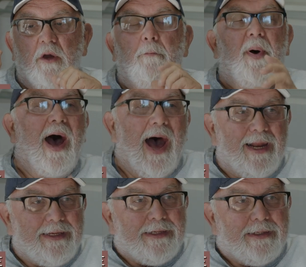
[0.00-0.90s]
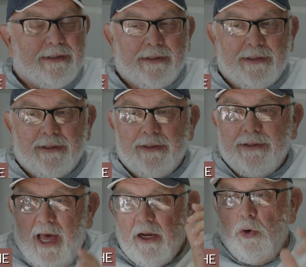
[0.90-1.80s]
a body,
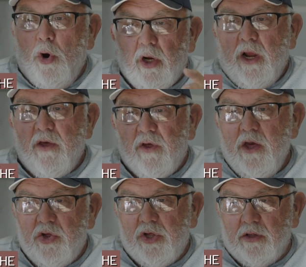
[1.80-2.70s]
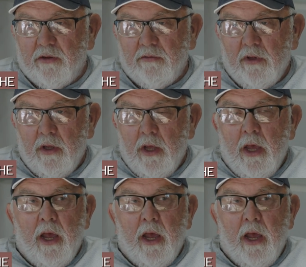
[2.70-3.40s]
not an organization. Yes.